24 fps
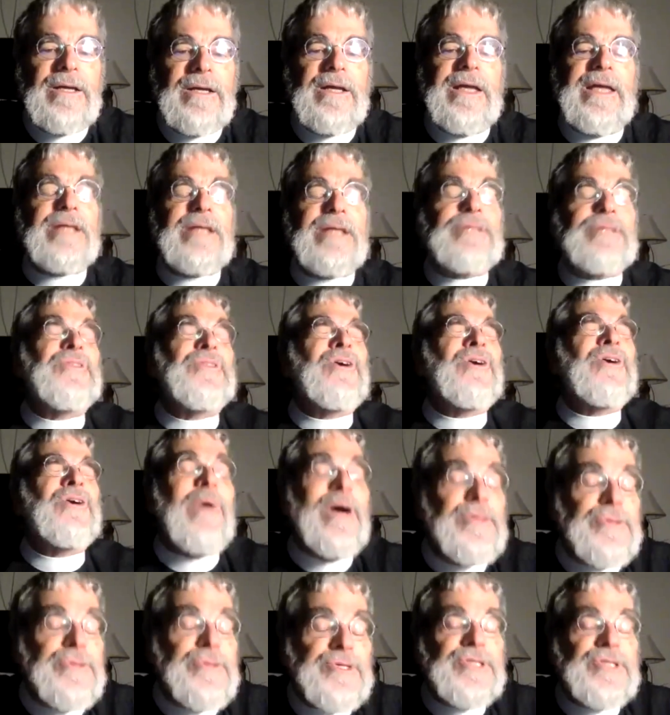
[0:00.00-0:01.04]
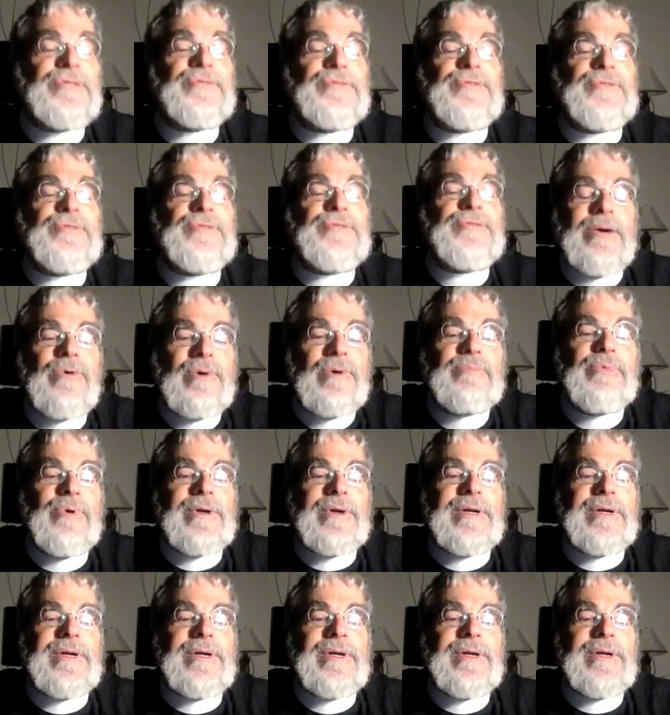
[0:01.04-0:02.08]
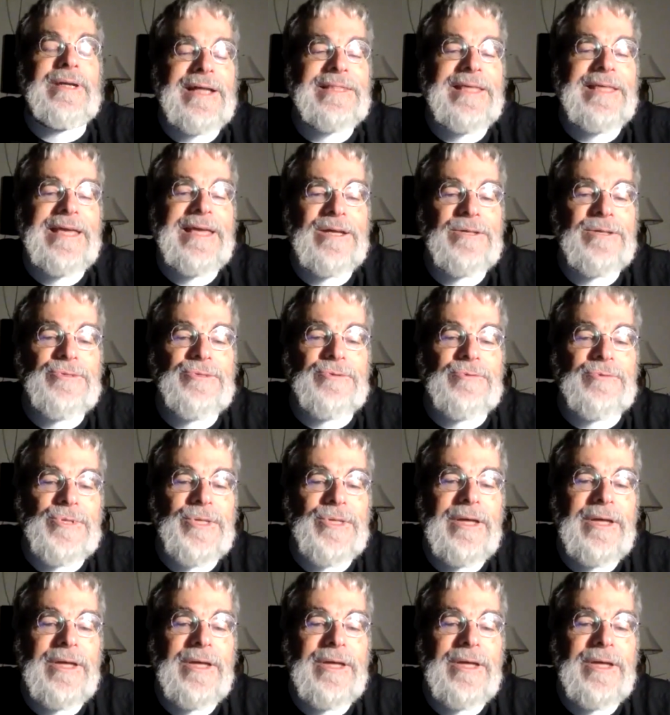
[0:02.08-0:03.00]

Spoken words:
It's the questions that were important, not the answers.